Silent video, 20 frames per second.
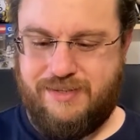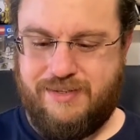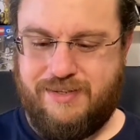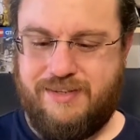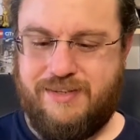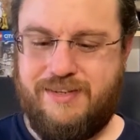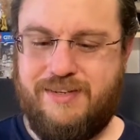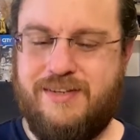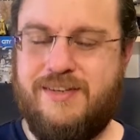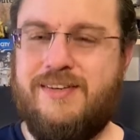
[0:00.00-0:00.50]

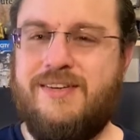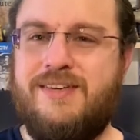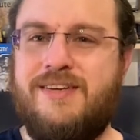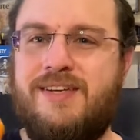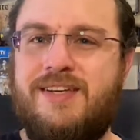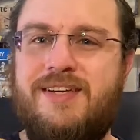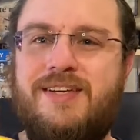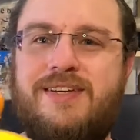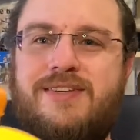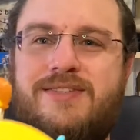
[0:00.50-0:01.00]
the
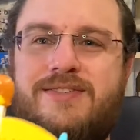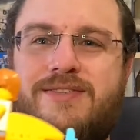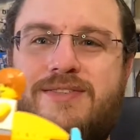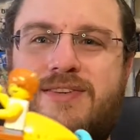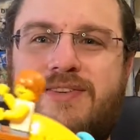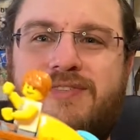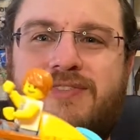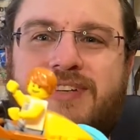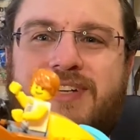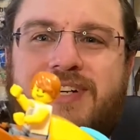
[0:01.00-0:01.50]

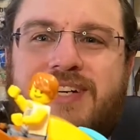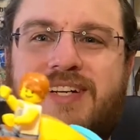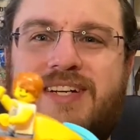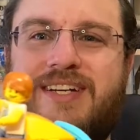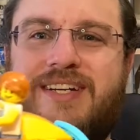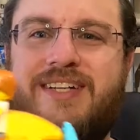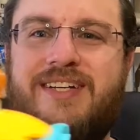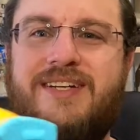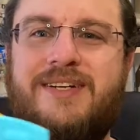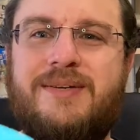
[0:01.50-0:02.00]
surfer
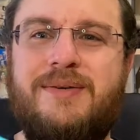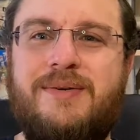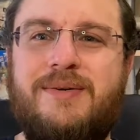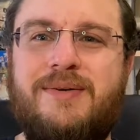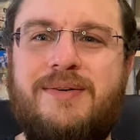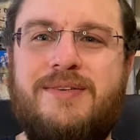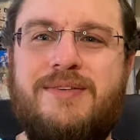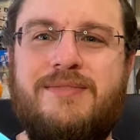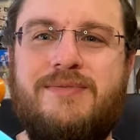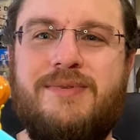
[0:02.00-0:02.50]
guy,
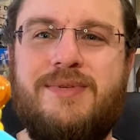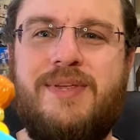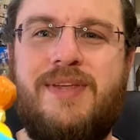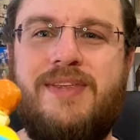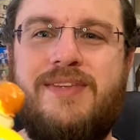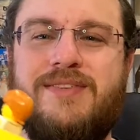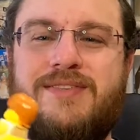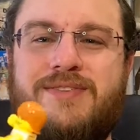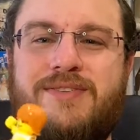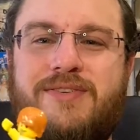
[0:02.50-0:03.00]

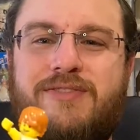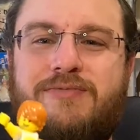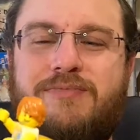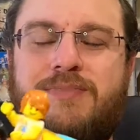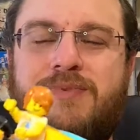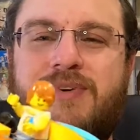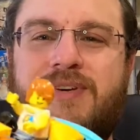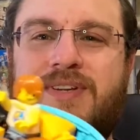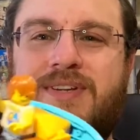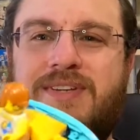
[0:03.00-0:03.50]

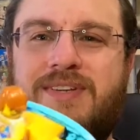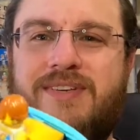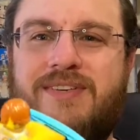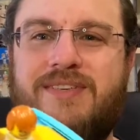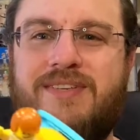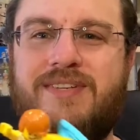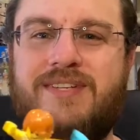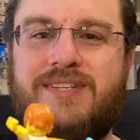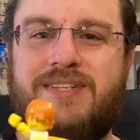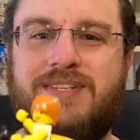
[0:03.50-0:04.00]
surfboard
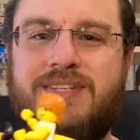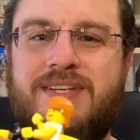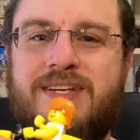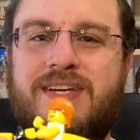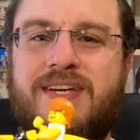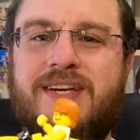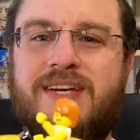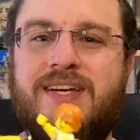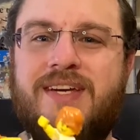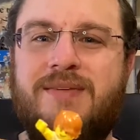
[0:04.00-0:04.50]
on his
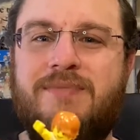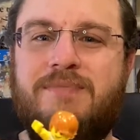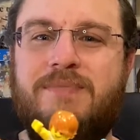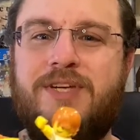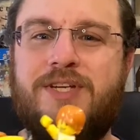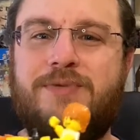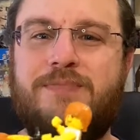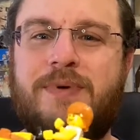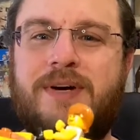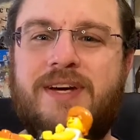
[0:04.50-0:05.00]

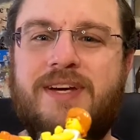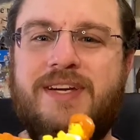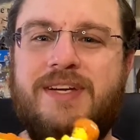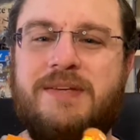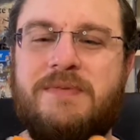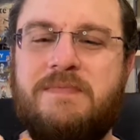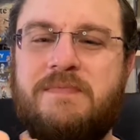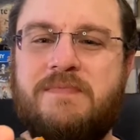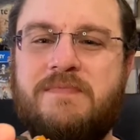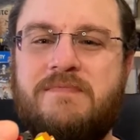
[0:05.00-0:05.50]
beach
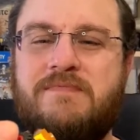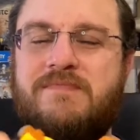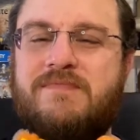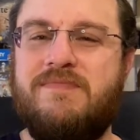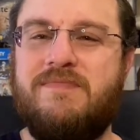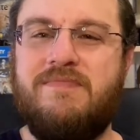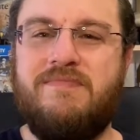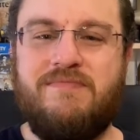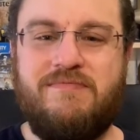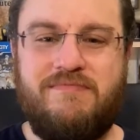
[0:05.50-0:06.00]
buggy.
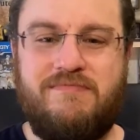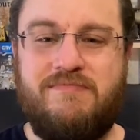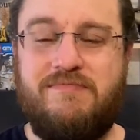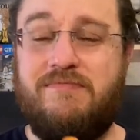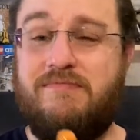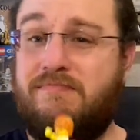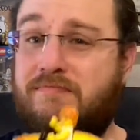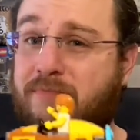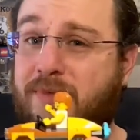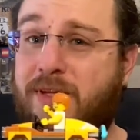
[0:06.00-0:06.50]

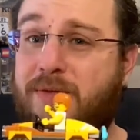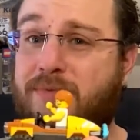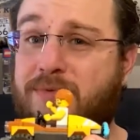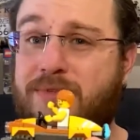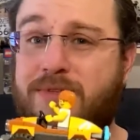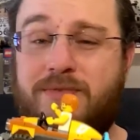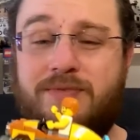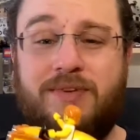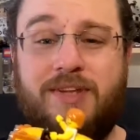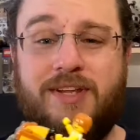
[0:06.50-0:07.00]
That
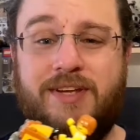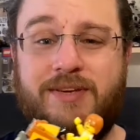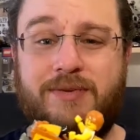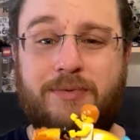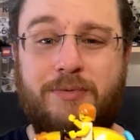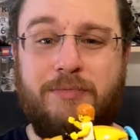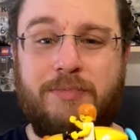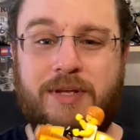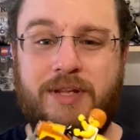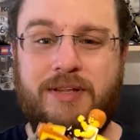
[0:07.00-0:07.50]
was a really
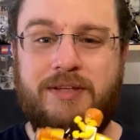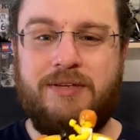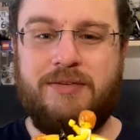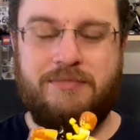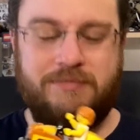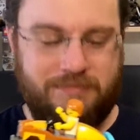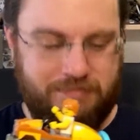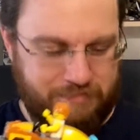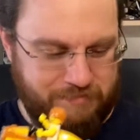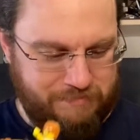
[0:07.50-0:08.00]
cool build,
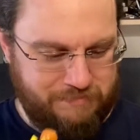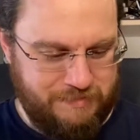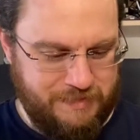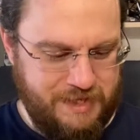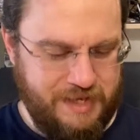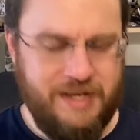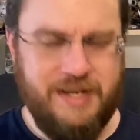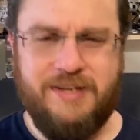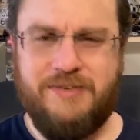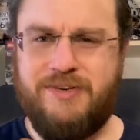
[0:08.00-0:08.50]

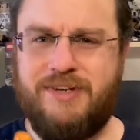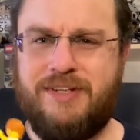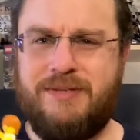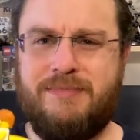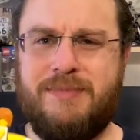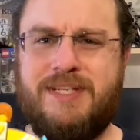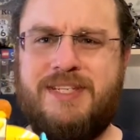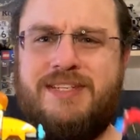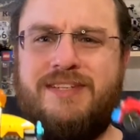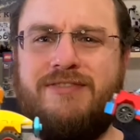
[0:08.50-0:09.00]
rather
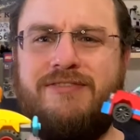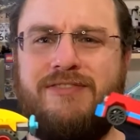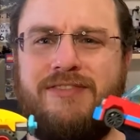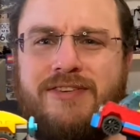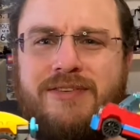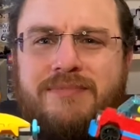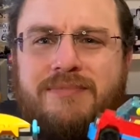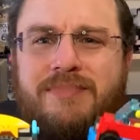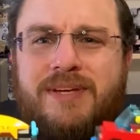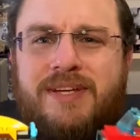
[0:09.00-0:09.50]
massive
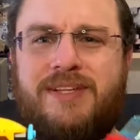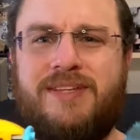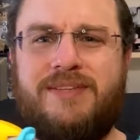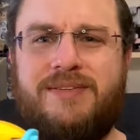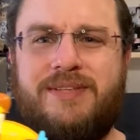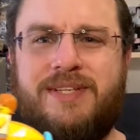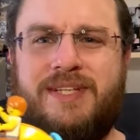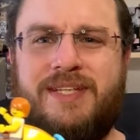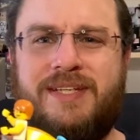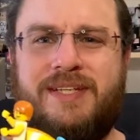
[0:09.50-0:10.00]
compared
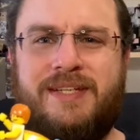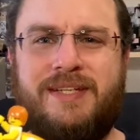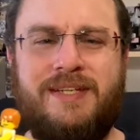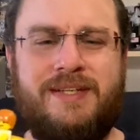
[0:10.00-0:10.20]
to the